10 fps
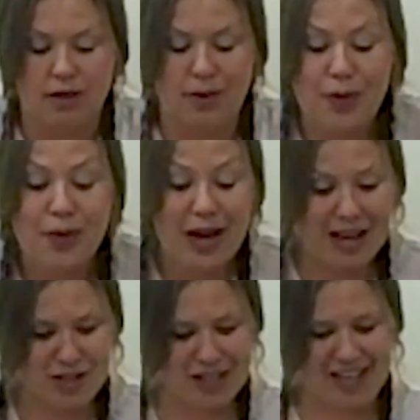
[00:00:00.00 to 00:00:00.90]
Ooh,
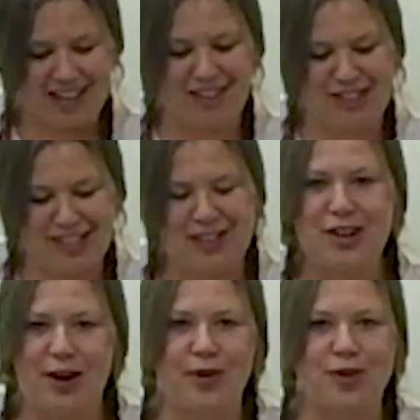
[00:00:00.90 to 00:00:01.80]
actually it kind of looks like a
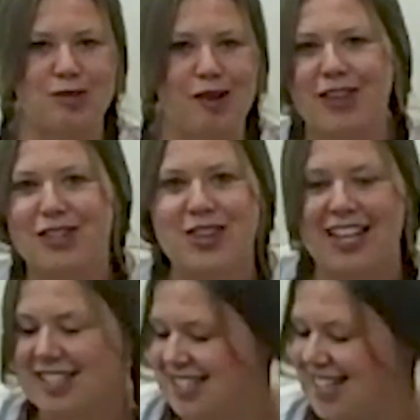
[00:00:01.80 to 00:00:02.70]
nose. Maybe I'll do that
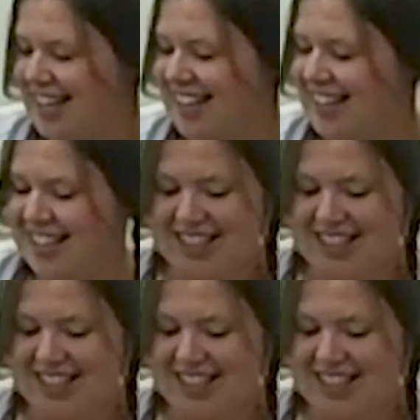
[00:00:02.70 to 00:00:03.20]
instead.